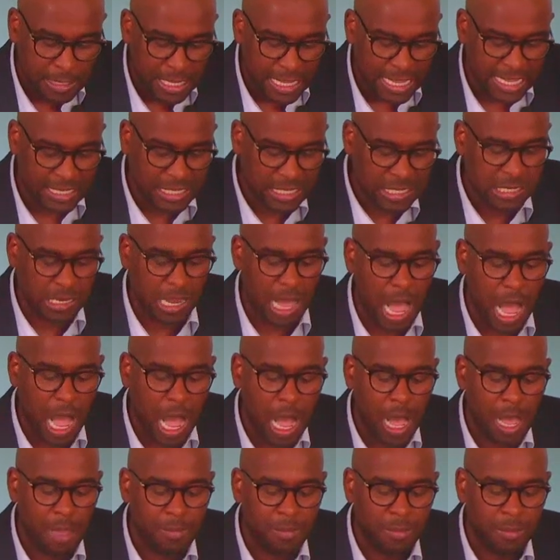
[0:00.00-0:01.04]

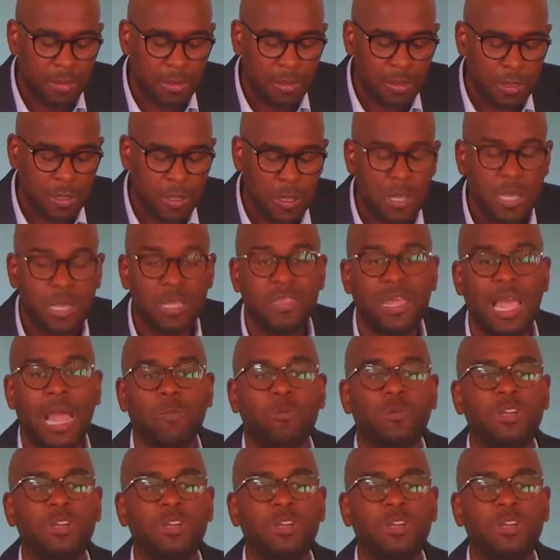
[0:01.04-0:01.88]
Islam that